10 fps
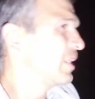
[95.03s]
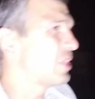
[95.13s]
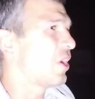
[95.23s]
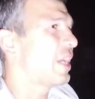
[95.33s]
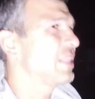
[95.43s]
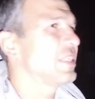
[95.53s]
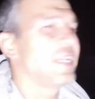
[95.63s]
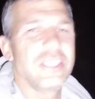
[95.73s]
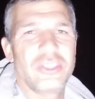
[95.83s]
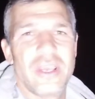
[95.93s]
there's no lights
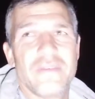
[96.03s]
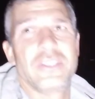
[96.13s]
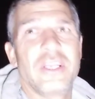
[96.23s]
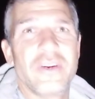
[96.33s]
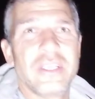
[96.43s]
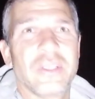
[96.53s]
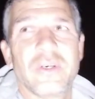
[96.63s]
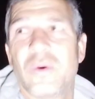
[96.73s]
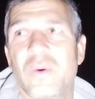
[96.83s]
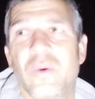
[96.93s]
unless you have a
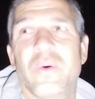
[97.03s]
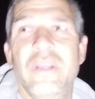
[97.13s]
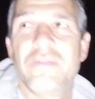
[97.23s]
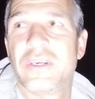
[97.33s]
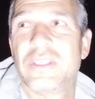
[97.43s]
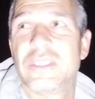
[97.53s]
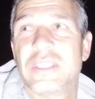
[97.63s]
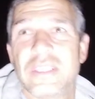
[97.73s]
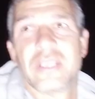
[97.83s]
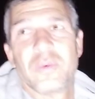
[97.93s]
generator or inverter
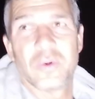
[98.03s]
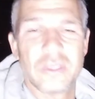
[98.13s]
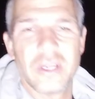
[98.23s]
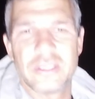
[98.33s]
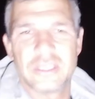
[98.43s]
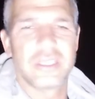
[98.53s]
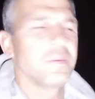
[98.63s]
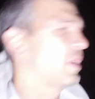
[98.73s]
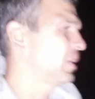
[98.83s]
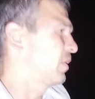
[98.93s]
system or solar
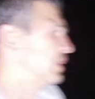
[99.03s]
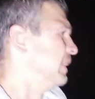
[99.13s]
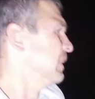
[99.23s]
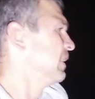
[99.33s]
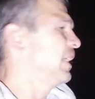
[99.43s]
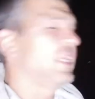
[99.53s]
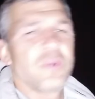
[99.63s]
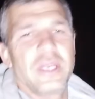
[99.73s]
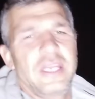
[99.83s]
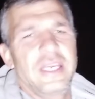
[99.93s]
system but yeah it
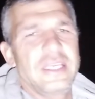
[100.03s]
is what it